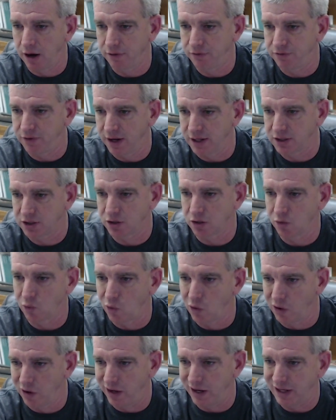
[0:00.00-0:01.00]
Fetzer,
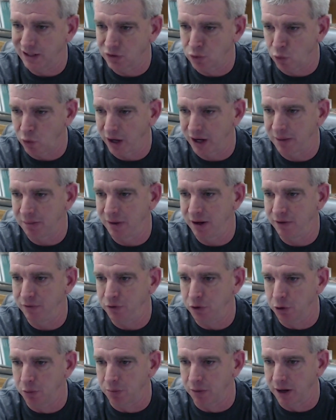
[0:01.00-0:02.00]
what is recommended
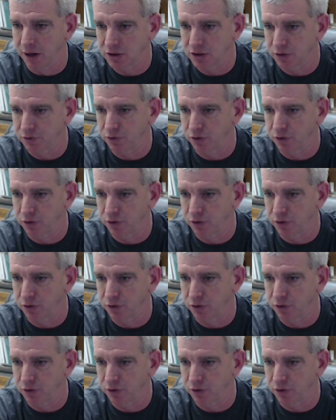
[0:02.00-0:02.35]
fuel pressure